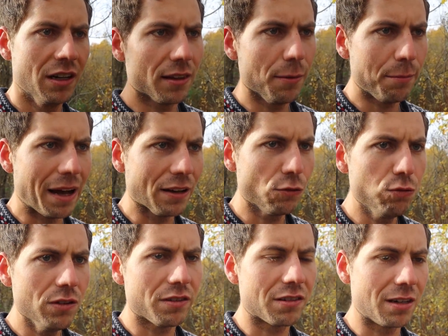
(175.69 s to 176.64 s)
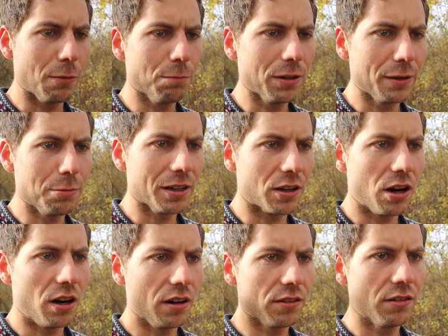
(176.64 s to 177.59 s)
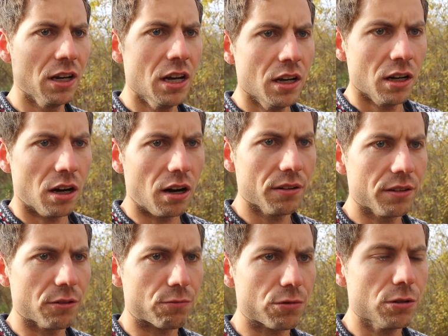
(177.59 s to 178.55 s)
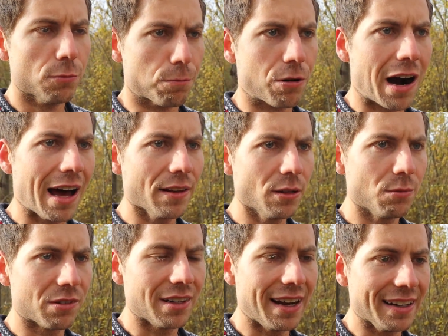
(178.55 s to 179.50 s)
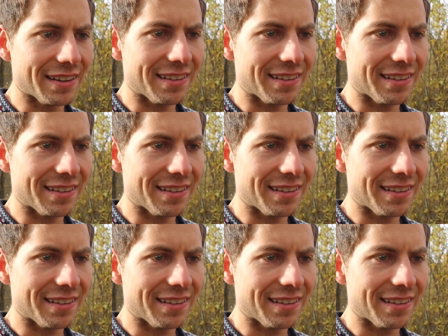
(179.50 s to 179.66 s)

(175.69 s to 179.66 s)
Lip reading: The mess was simply because of the root problems that